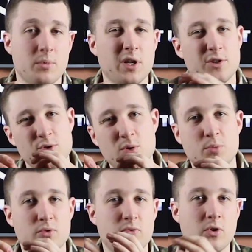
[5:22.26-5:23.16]
but I do
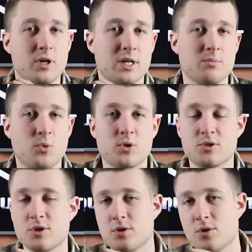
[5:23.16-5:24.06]
prefer that more
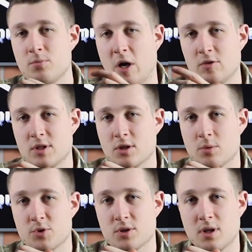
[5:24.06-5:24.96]
secure mounting
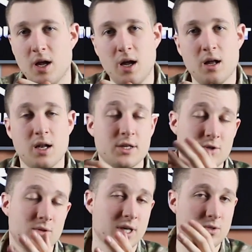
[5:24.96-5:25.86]
option like
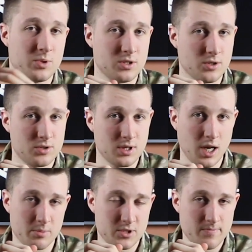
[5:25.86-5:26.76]
you get with those
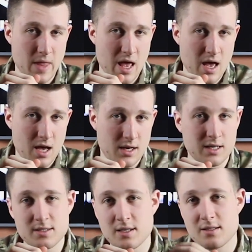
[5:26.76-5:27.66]
clips.
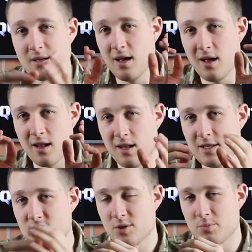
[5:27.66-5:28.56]
That said,
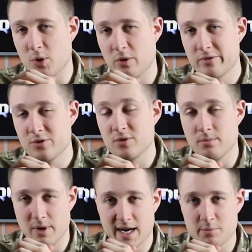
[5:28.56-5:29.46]
let's jump over to the
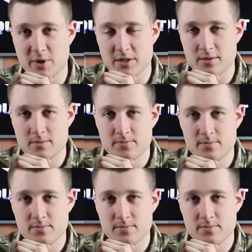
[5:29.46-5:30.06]
back panel.